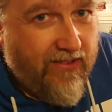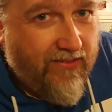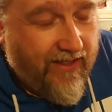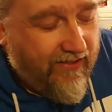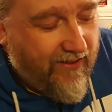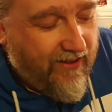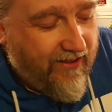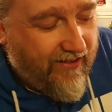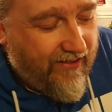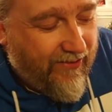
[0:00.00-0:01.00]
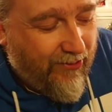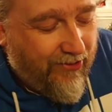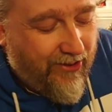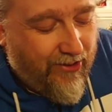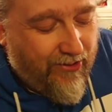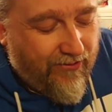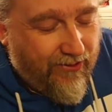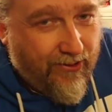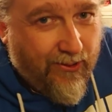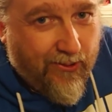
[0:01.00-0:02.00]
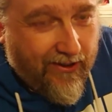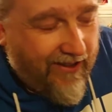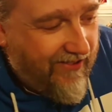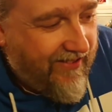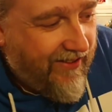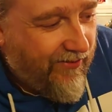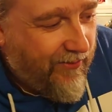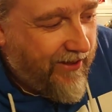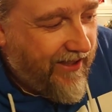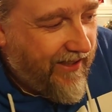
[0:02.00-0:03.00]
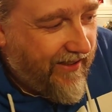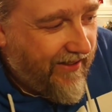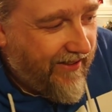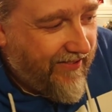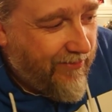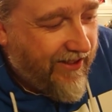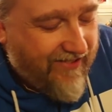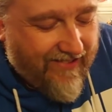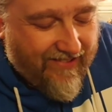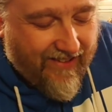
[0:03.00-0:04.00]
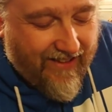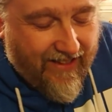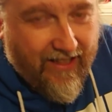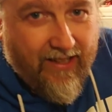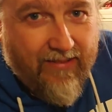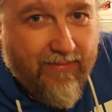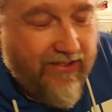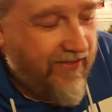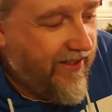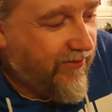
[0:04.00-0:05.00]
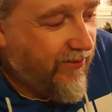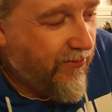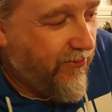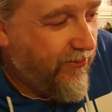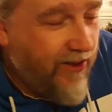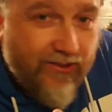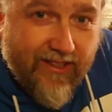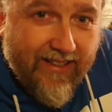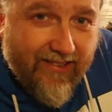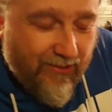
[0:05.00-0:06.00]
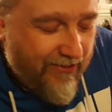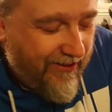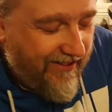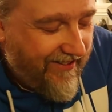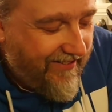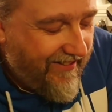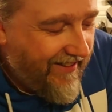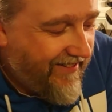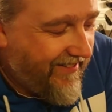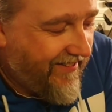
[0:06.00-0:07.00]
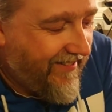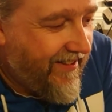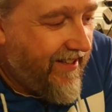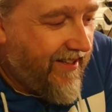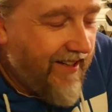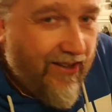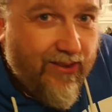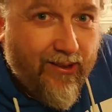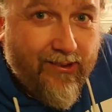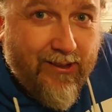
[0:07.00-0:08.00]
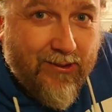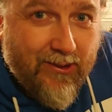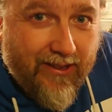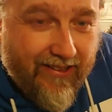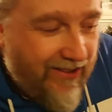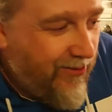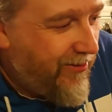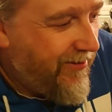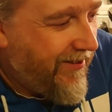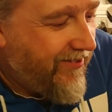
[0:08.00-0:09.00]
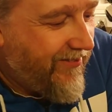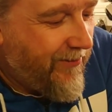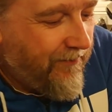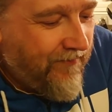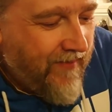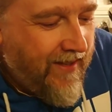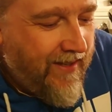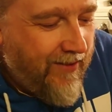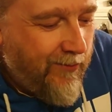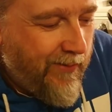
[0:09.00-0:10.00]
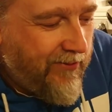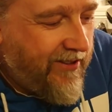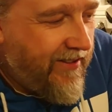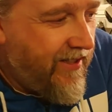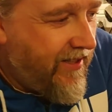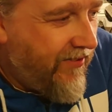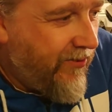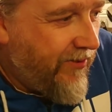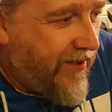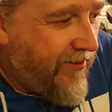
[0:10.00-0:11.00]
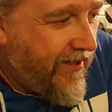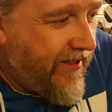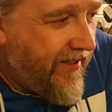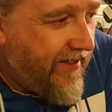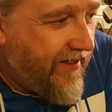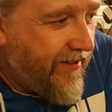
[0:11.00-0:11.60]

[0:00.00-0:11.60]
Massive thanks to Scootergirl for organising this for me as a present. Massive thanks for Nerfshack to the work he did, and I thoroughly enjoyed doing the rest of it. It's brilliant. So anyway,